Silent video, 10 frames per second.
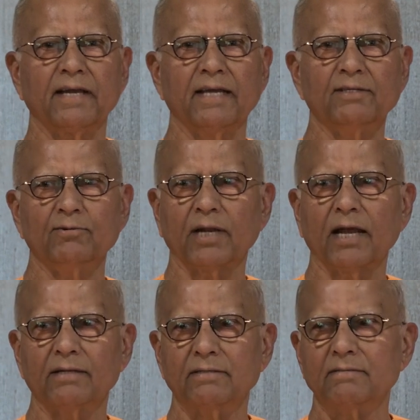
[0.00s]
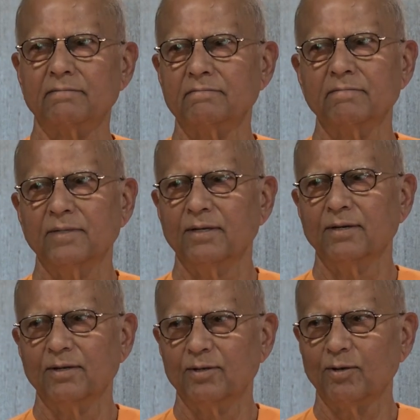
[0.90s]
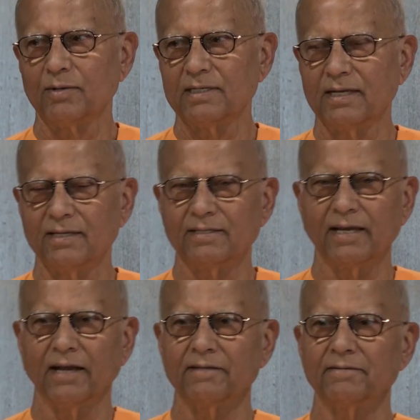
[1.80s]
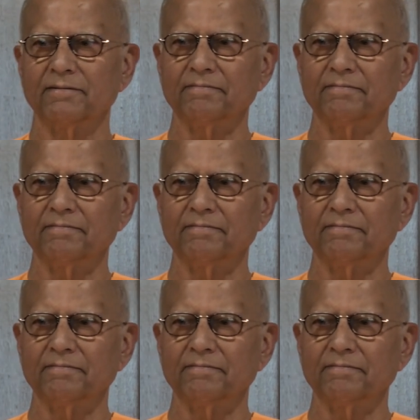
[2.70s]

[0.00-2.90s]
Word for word: Raise your hand. Nobody raised the hand.